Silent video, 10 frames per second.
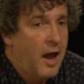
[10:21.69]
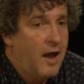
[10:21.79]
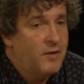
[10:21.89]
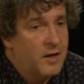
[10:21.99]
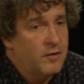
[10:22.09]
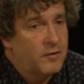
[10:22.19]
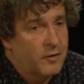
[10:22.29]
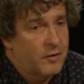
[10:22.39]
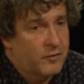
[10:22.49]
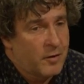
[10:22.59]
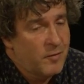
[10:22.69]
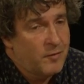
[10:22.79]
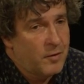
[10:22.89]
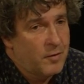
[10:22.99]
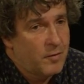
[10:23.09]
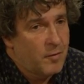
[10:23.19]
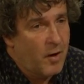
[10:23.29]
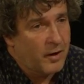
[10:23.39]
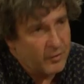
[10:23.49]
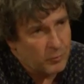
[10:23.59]
And
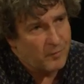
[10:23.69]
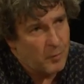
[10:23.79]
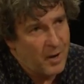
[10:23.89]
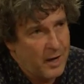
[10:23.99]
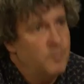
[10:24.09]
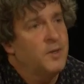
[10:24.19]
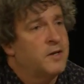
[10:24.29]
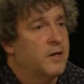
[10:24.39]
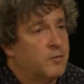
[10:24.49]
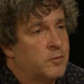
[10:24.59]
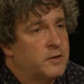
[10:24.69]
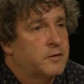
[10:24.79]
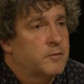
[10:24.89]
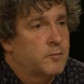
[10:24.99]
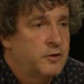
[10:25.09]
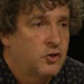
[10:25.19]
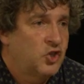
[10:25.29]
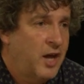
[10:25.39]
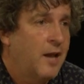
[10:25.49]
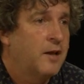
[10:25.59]
I guess what the paper did was
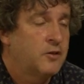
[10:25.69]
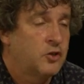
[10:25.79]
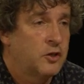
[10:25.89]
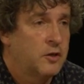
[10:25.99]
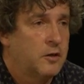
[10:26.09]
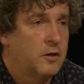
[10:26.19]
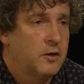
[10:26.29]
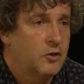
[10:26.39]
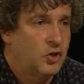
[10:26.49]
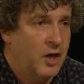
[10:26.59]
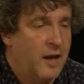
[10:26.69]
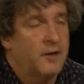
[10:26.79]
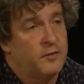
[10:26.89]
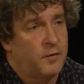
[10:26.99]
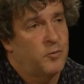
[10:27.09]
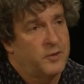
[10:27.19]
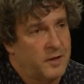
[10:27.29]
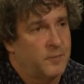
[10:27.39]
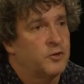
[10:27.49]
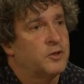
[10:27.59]
challenge the
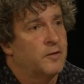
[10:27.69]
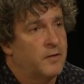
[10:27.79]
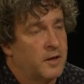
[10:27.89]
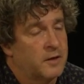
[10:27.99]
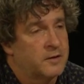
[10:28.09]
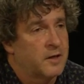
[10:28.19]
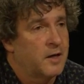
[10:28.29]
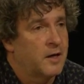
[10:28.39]
presumption that